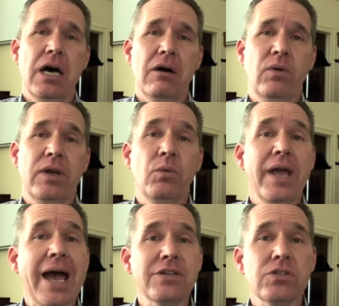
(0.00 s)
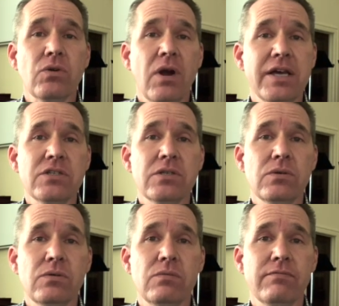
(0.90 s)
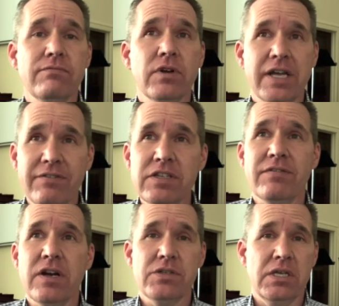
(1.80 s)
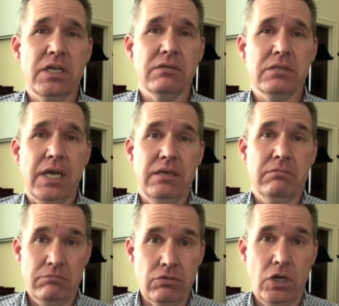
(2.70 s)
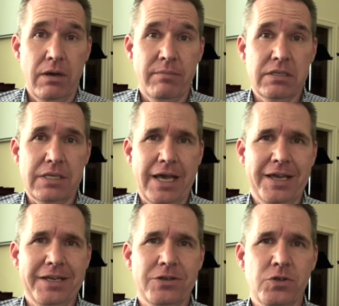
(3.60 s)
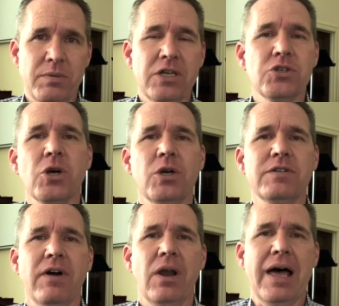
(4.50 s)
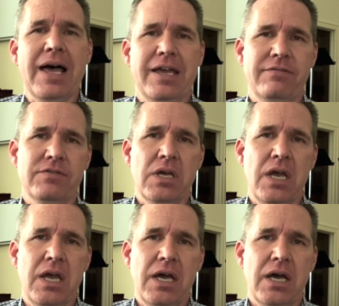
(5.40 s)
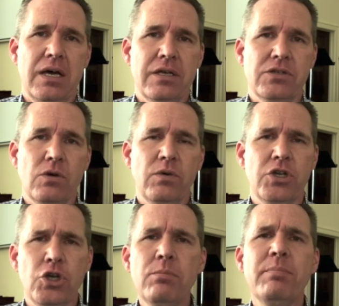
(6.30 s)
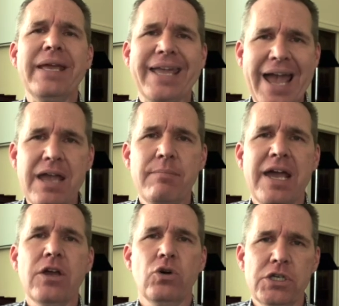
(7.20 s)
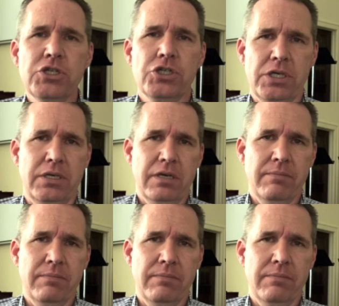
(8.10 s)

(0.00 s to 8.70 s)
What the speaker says: When we ask Christ to forgive us of our sins and to come inside and to be in charge of our lives. So when you became a Christian,